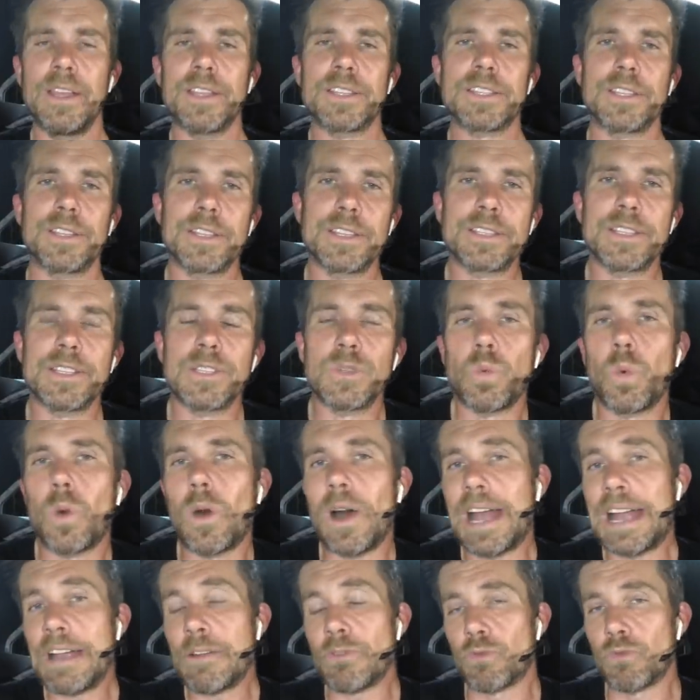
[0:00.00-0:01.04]
So this is
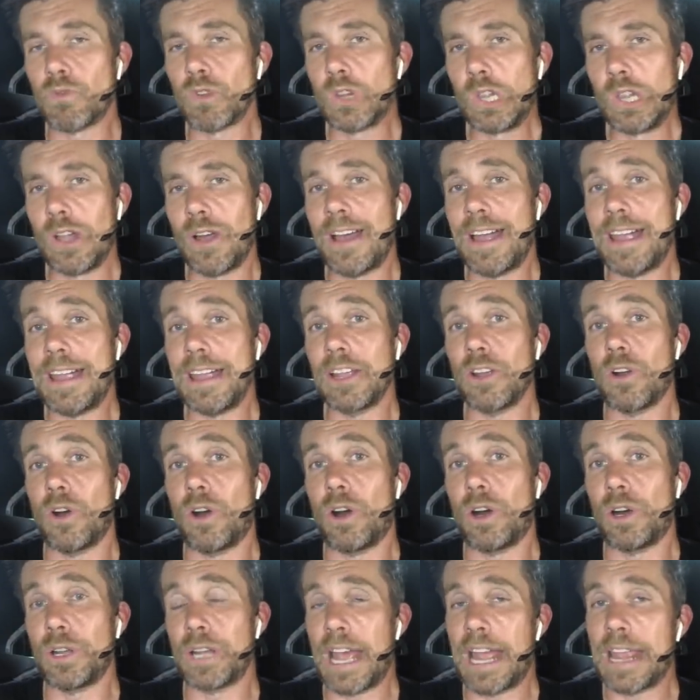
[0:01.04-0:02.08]
why relying on